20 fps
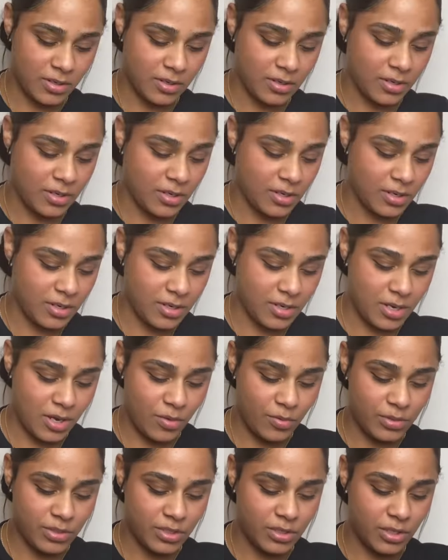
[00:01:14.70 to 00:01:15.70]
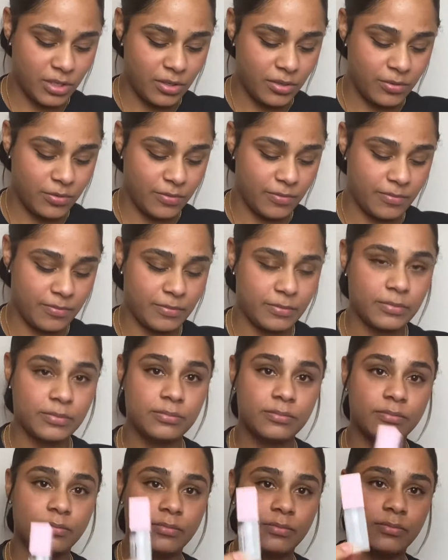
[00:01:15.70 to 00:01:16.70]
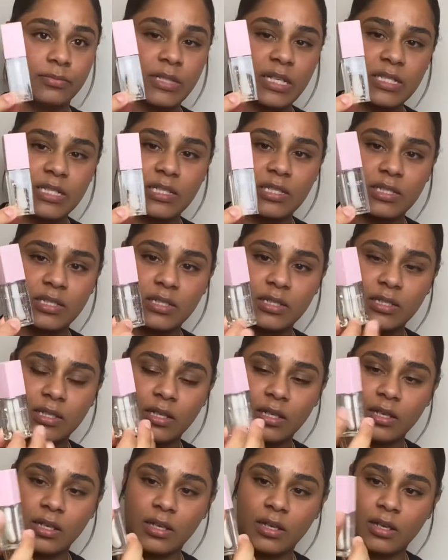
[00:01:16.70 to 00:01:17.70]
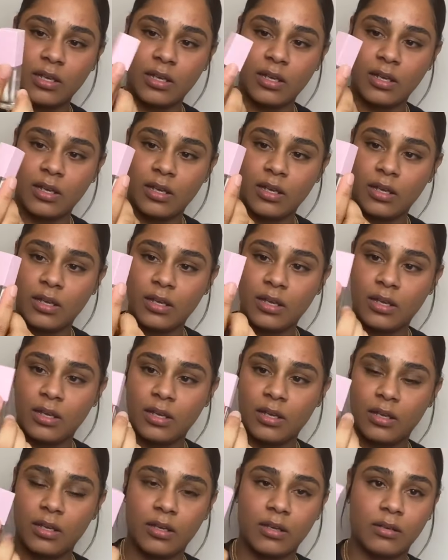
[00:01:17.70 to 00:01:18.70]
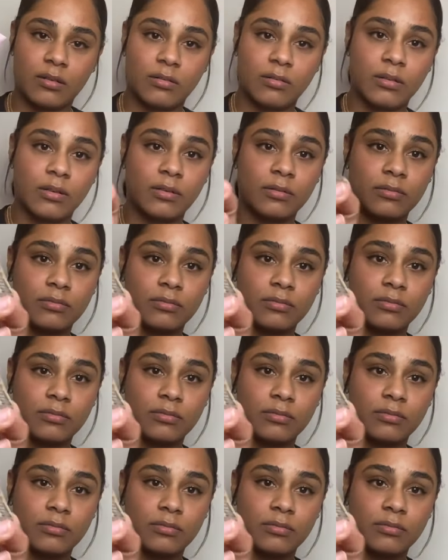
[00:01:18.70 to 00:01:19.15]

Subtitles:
Oh, it's cute. It's, I don't know,